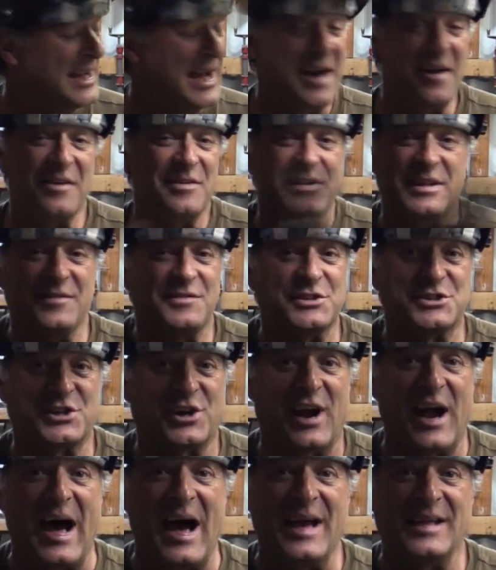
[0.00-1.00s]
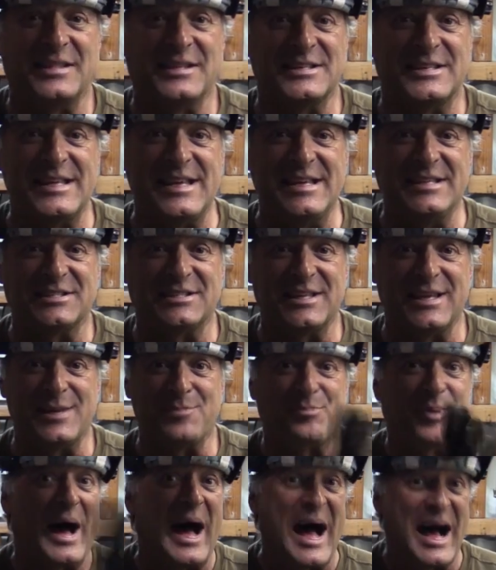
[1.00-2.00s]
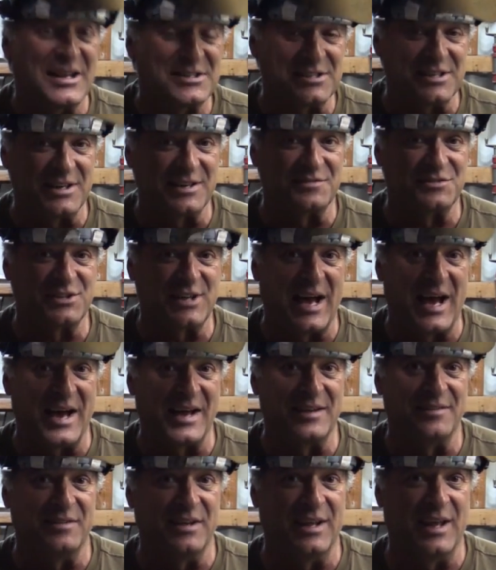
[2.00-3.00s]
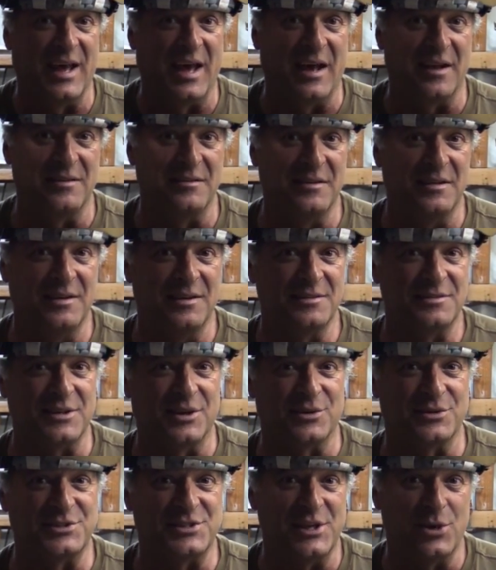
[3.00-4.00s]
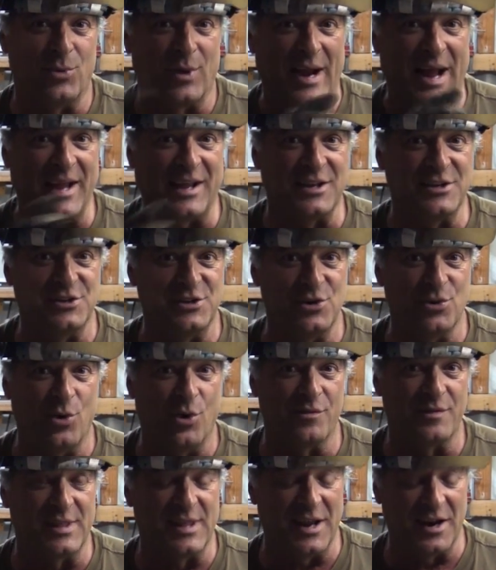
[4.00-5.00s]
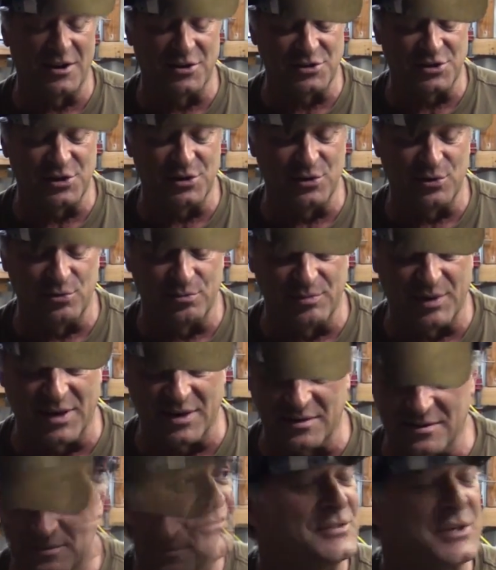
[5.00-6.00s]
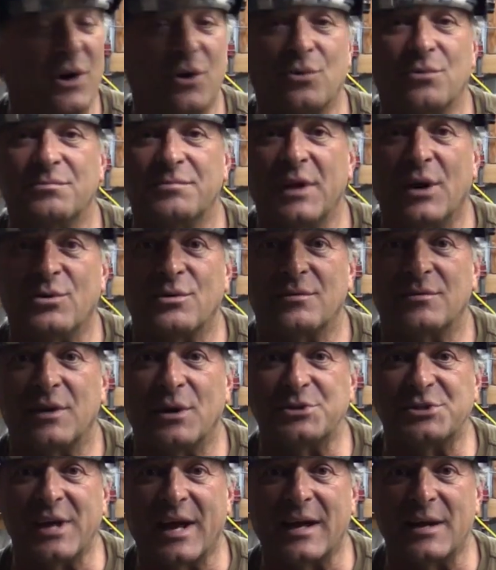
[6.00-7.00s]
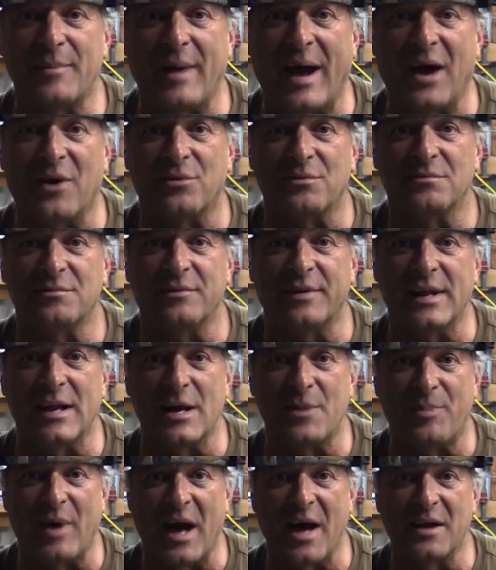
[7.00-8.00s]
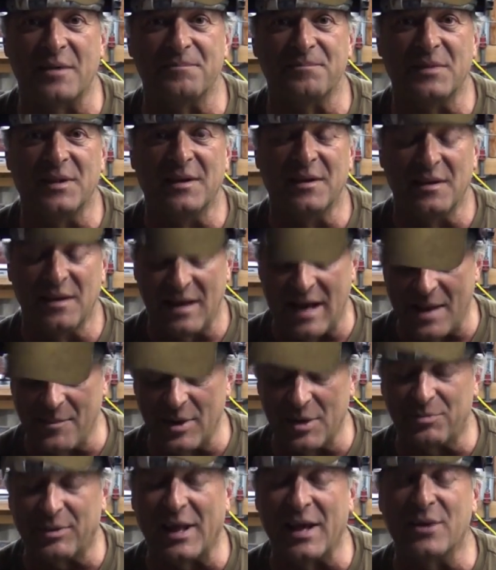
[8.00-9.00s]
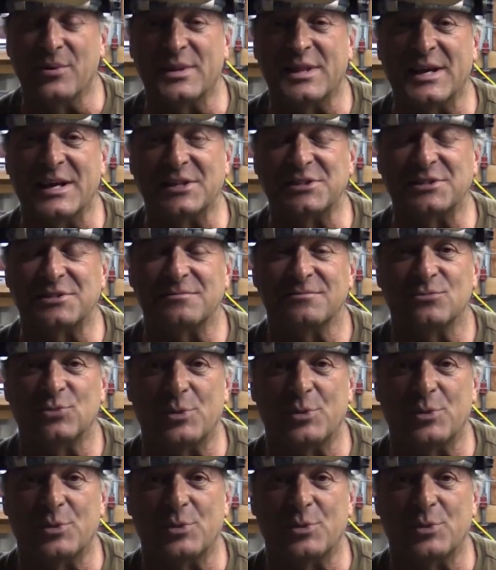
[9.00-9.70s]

I haven't even tried the DC positive side of it yet. You know, and see what I can do over there too. So, you know, go check them out. Read up on them. I'm going to play with this.